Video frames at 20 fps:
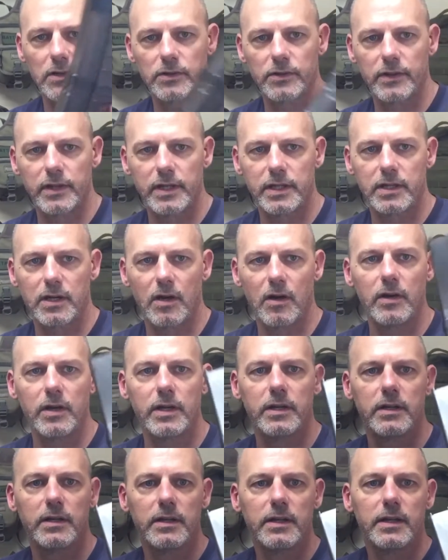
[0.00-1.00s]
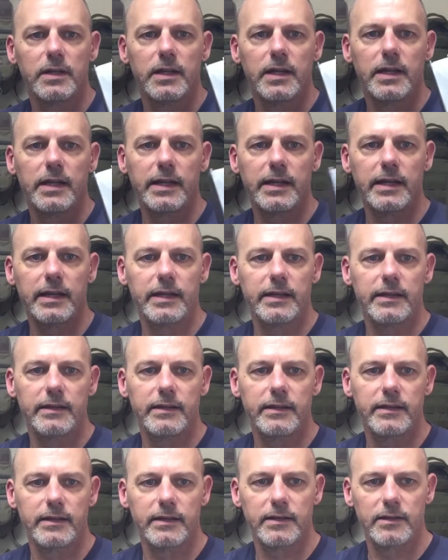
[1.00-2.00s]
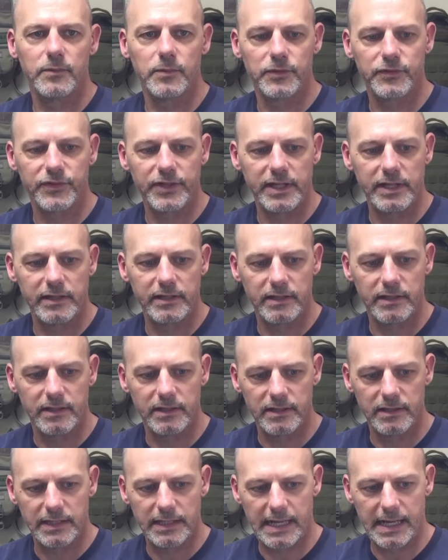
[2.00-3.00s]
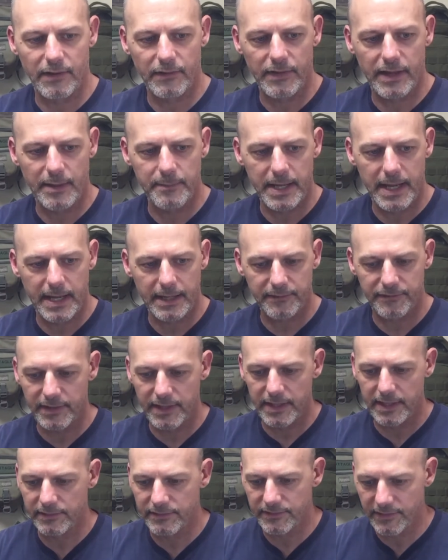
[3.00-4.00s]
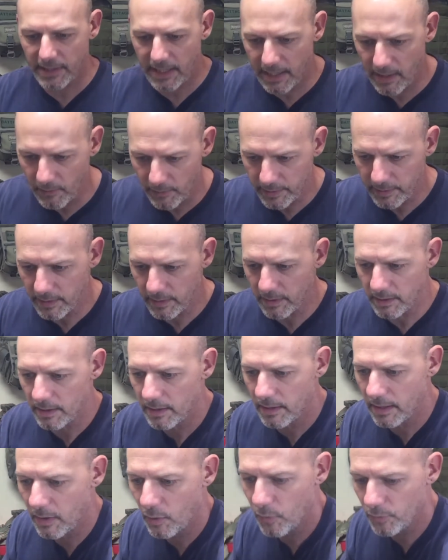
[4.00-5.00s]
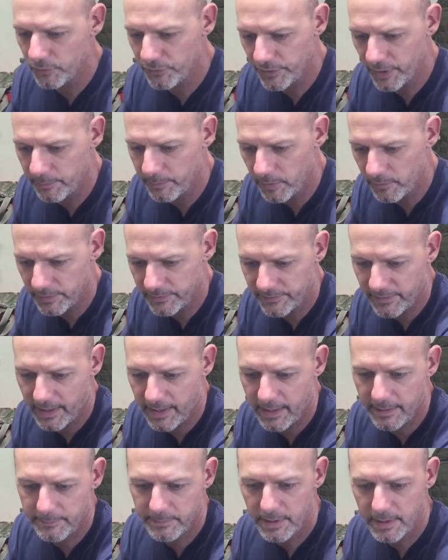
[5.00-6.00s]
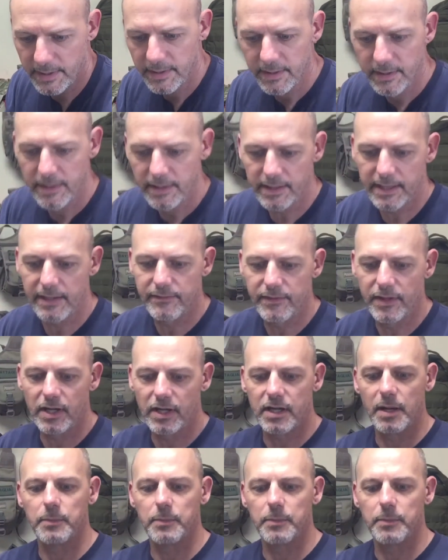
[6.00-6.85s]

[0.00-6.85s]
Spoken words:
they call it, and we'll see how that mag feeds and how it holds up over time. They give you a couple